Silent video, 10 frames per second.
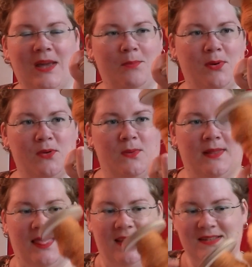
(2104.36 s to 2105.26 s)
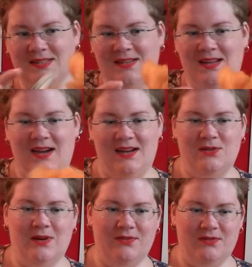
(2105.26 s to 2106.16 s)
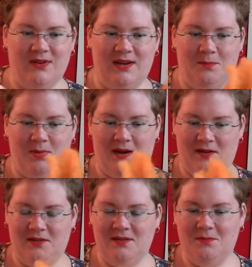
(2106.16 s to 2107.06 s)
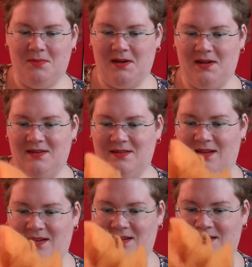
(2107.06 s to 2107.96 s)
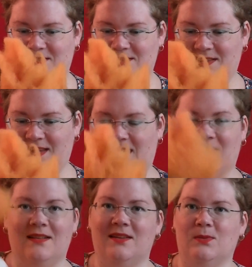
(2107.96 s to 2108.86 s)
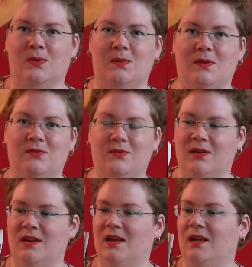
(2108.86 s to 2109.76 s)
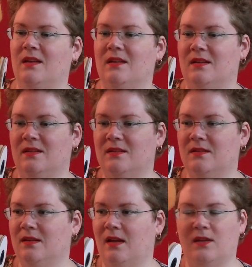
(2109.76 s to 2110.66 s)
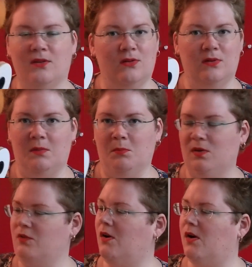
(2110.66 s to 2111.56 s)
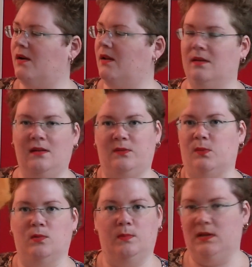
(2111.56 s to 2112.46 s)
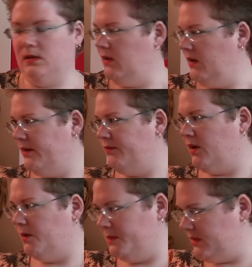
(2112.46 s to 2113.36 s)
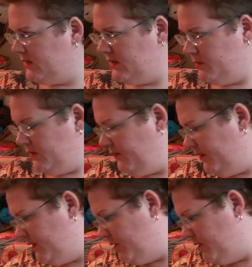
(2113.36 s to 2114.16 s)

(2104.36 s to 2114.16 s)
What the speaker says: hippo with this. I do have to find a pattern, but yeah, this will be fun. And you don't need much yarn, and this won't be a lot of yarn because it's only 50